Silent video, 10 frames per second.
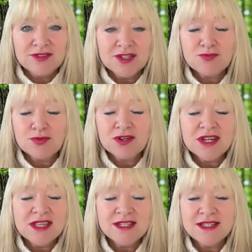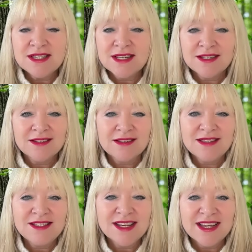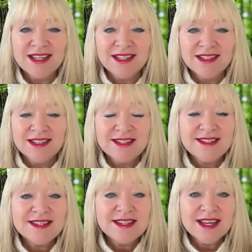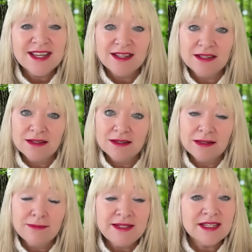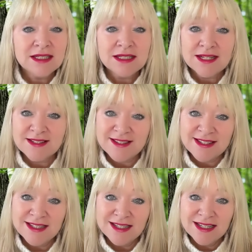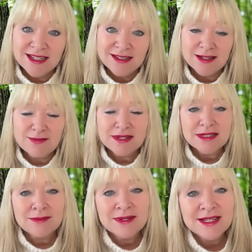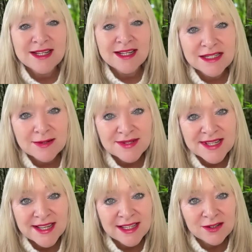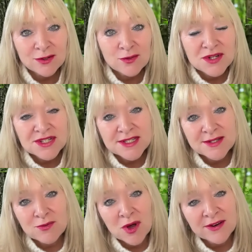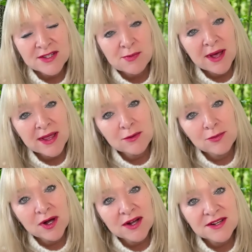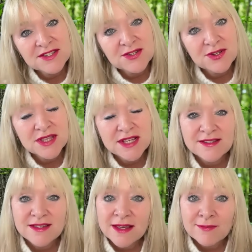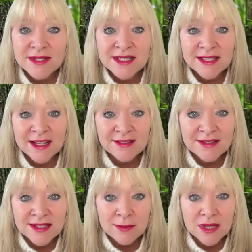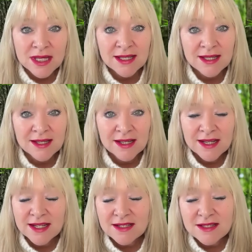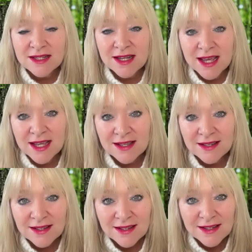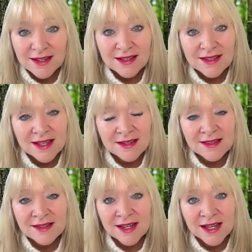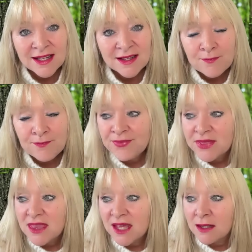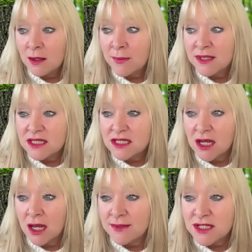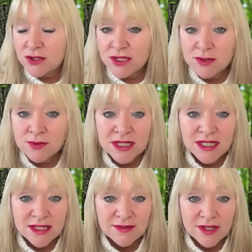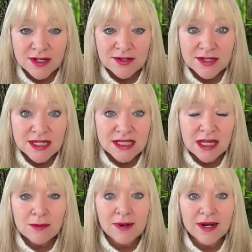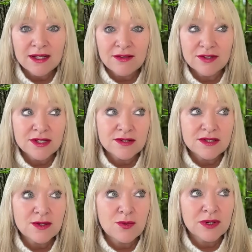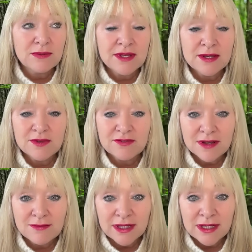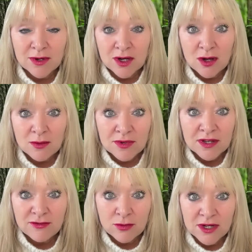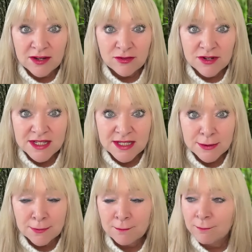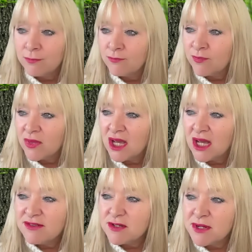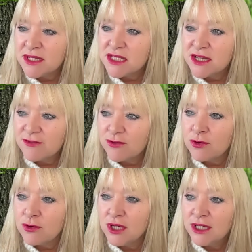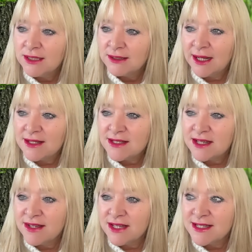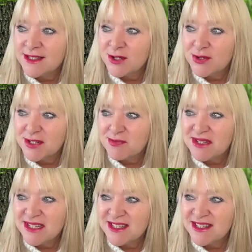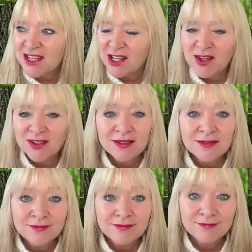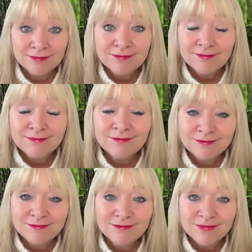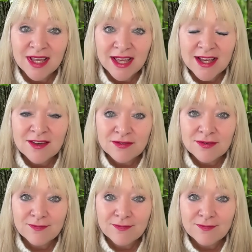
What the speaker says: Just breathe into the day. It's a day. It'll be done and dusted. Don't be someone that gets upset or wishes and worries about the past or thinks that they're missing out on something. It's a day. At the end of the day, then in a month's time, it's Christmas for those that celebrate, for those that want to be with family but can't be for whatever reason. I've spent several Thanksgivings and Christmases alone. I have.